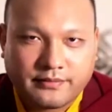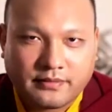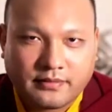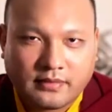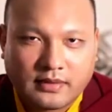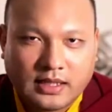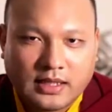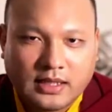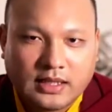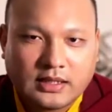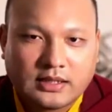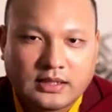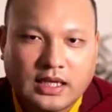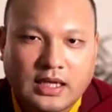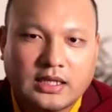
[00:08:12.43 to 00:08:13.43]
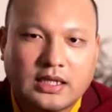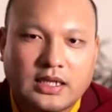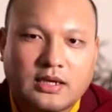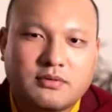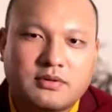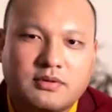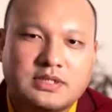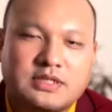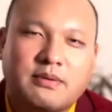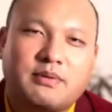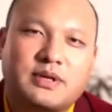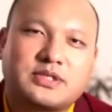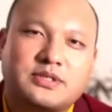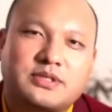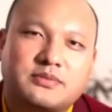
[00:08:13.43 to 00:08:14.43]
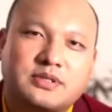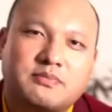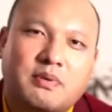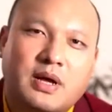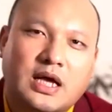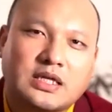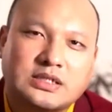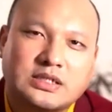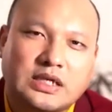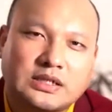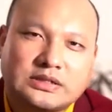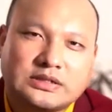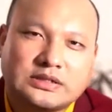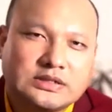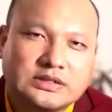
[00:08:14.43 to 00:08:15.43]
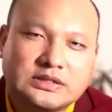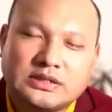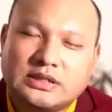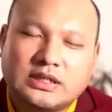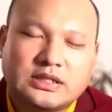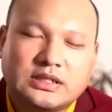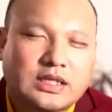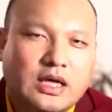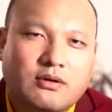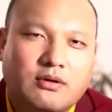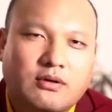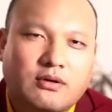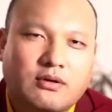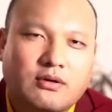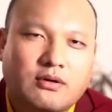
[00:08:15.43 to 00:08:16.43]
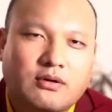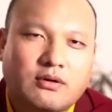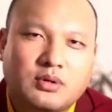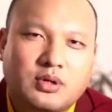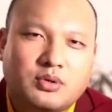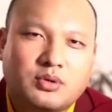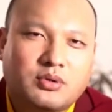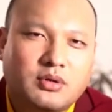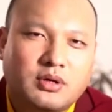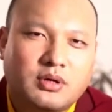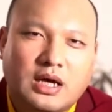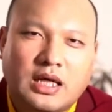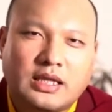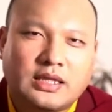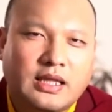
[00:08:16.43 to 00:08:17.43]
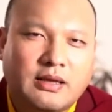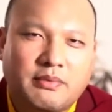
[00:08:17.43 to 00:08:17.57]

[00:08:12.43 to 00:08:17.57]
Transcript: didn't dare say, don't leave me. But in his mind, he was extremely disappointed.